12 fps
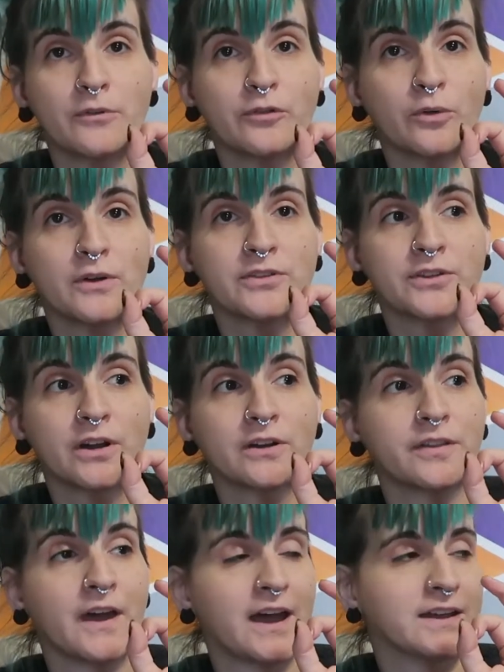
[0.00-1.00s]
before we
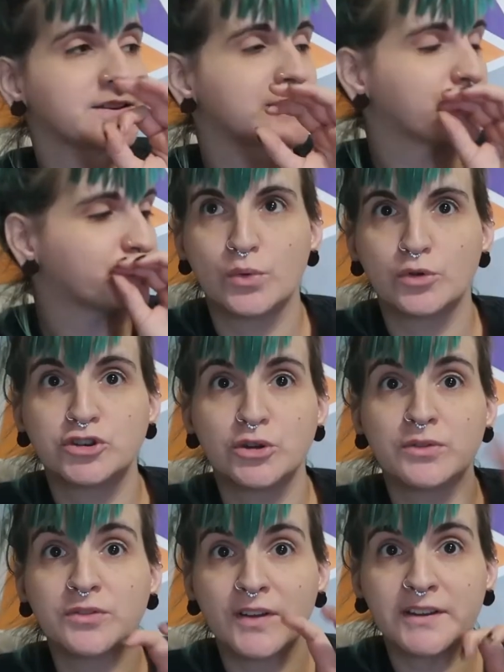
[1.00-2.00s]
start that, she
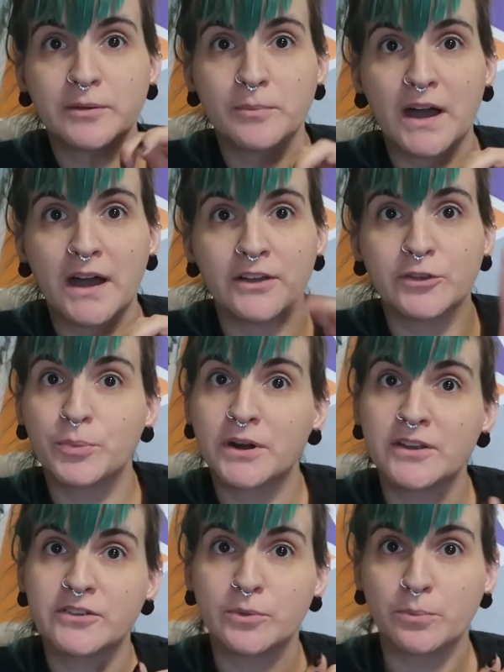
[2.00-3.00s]
was victimized, but
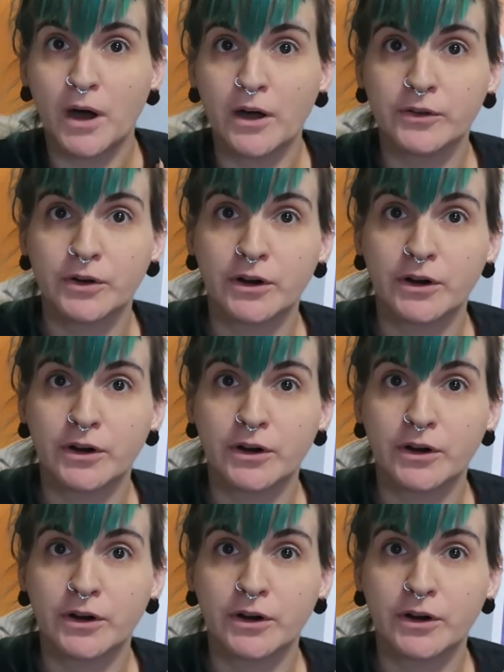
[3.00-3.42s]
it doesn't bother